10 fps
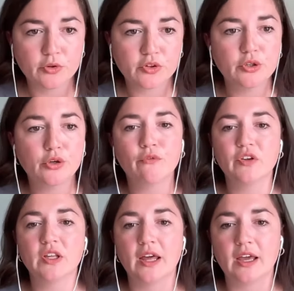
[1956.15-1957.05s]
So you don't
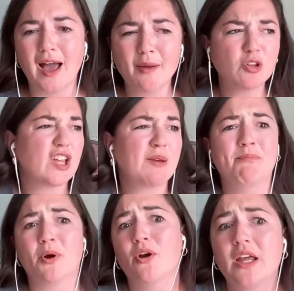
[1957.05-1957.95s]
feel like I'm just like
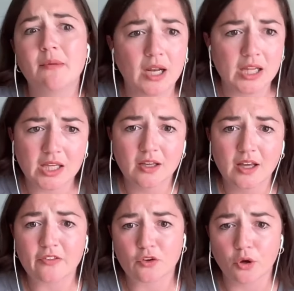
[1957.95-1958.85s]
burning money
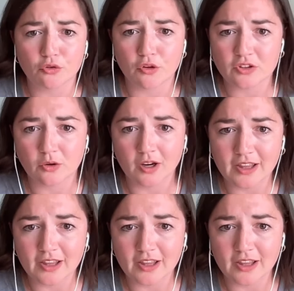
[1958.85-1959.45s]
at the grocery store.